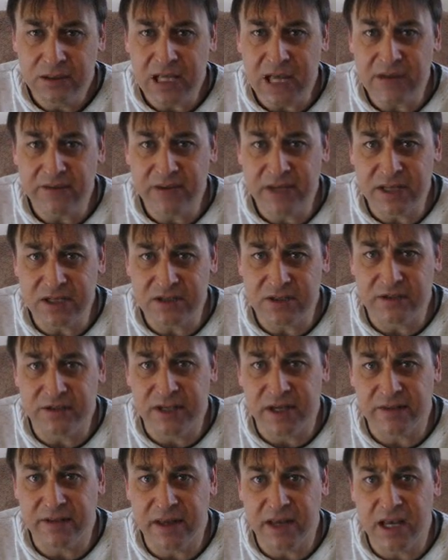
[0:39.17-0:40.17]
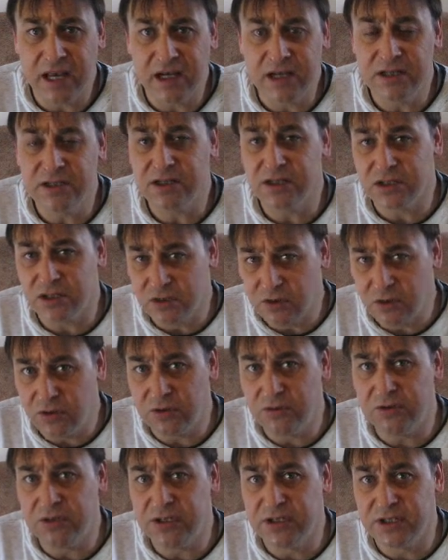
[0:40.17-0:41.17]
David Hicks, on the other hand, is just an
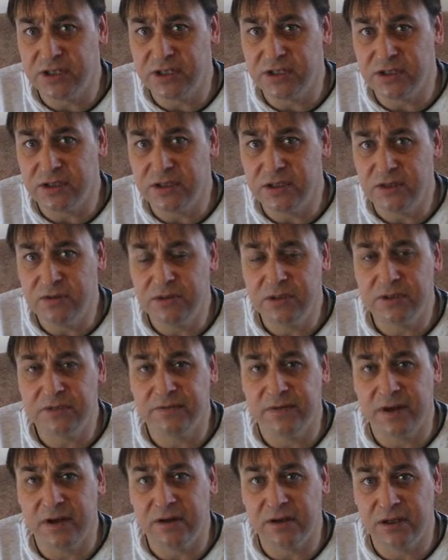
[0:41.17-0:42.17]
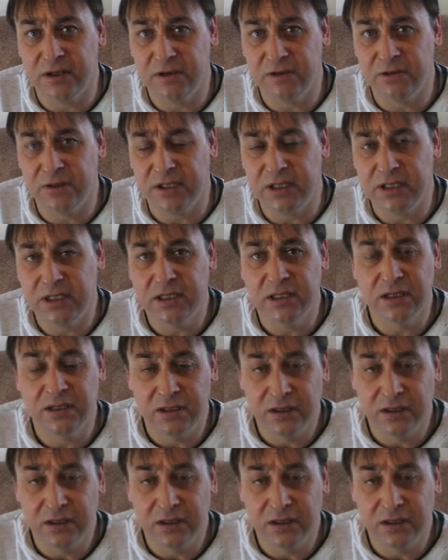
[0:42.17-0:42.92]
ordinary citizen who was found guilty